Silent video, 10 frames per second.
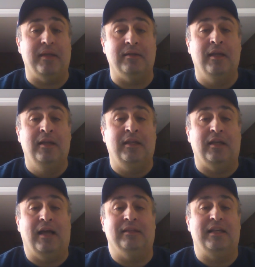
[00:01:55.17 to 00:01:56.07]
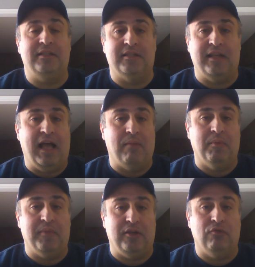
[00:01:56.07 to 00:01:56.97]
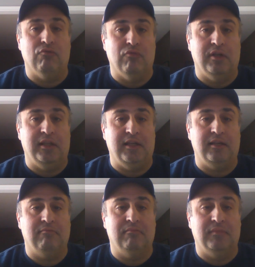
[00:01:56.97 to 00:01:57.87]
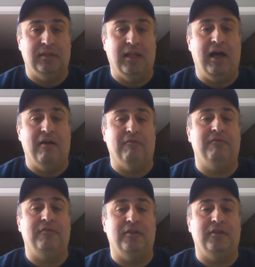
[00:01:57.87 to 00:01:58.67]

And unless it's an album that you really love,